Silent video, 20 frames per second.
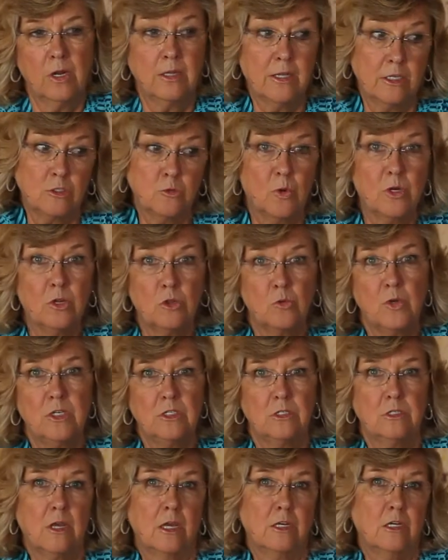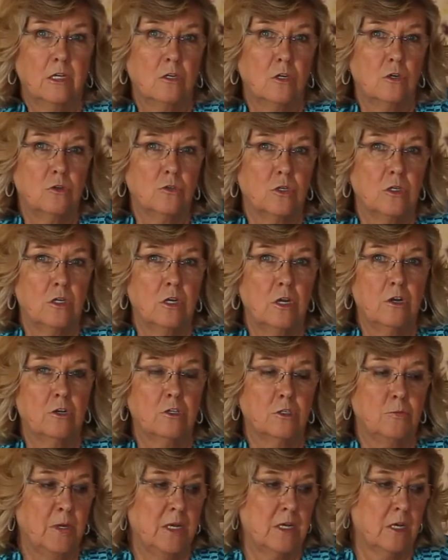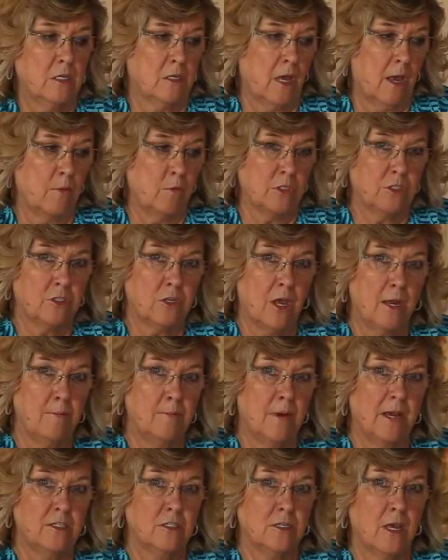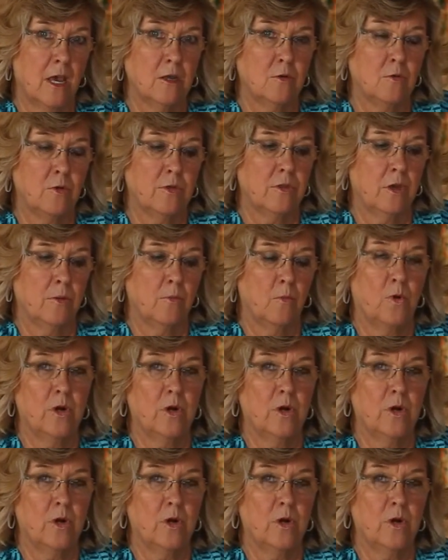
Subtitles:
and that's one of the reasons I didn't use it here, is because I was side by side with them.